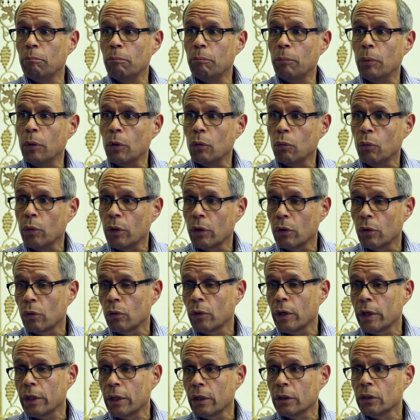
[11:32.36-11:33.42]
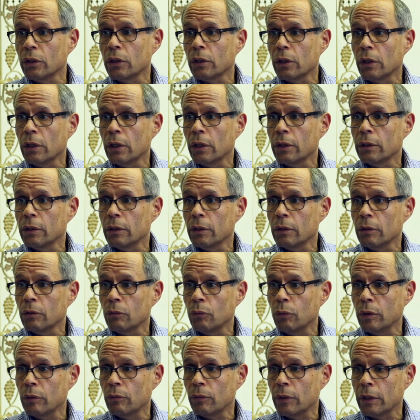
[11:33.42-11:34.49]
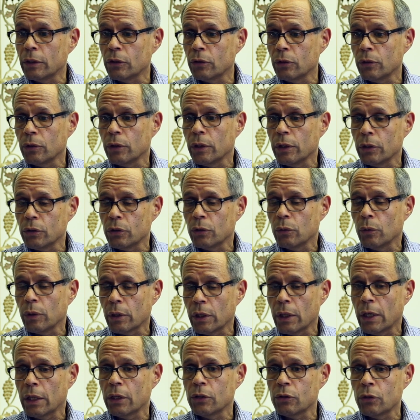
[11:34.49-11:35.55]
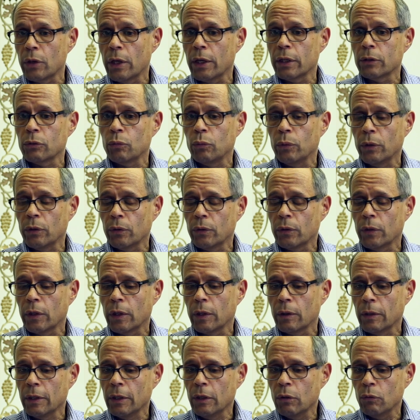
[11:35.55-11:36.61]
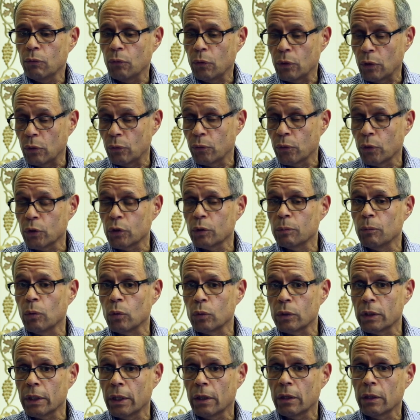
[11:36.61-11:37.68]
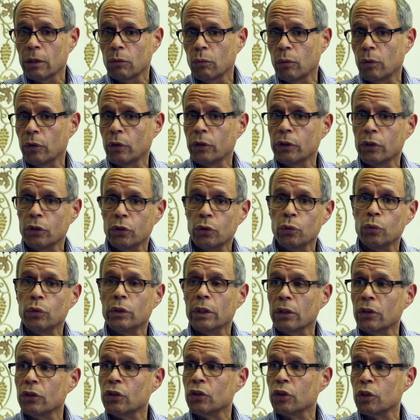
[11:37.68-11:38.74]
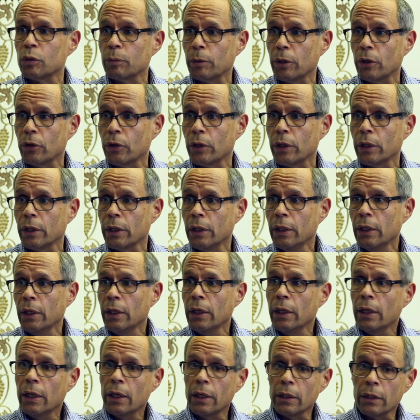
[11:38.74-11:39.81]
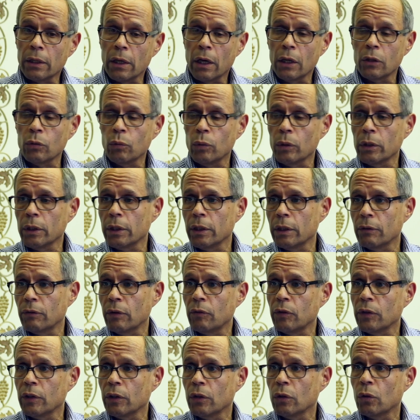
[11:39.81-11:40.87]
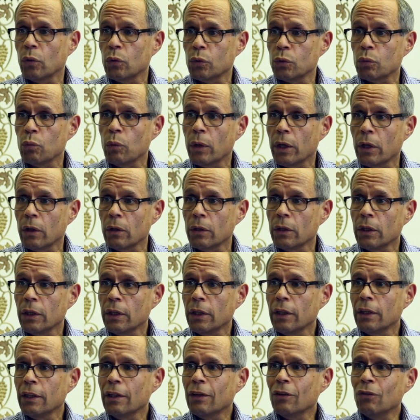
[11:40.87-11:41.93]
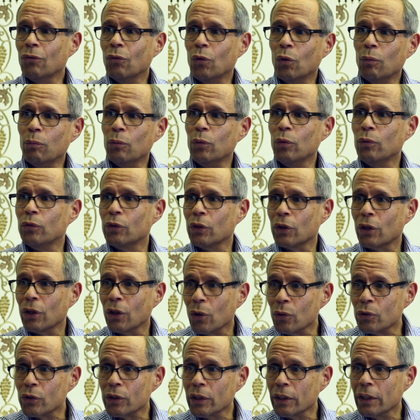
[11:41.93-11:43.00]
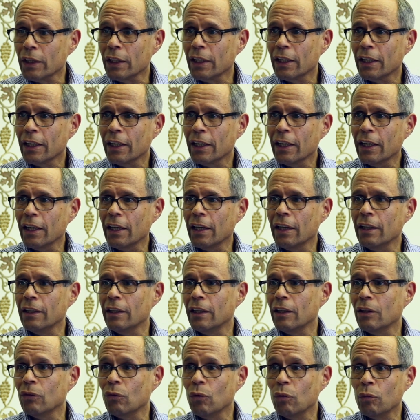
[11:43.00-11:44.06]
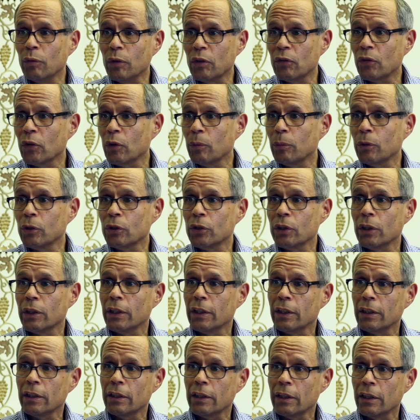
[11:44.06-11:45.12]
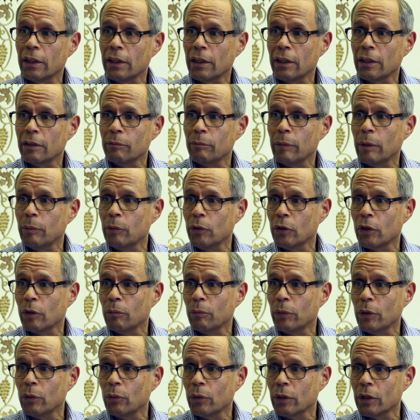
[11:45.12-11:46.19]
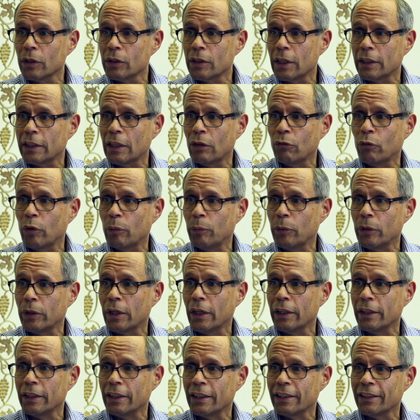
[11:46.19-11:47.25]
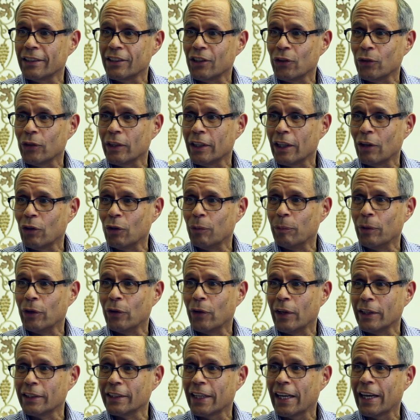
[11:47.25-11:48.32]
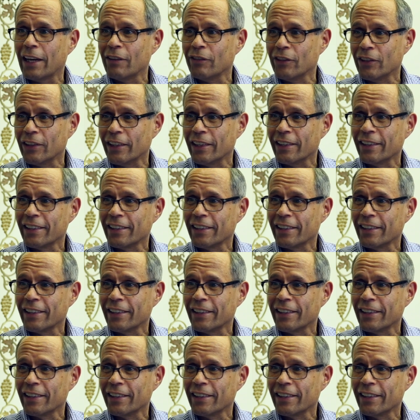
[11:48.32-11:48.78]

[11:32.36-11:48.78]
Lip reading: but we're already we've entered into a contract with for the first motel, and we're in the due diligence period. And God willing, if everything goes well, we'll move to closing, and then we'll refurbish it, and maybe you can be with us at that ribbon cutting. That would be great to have you there.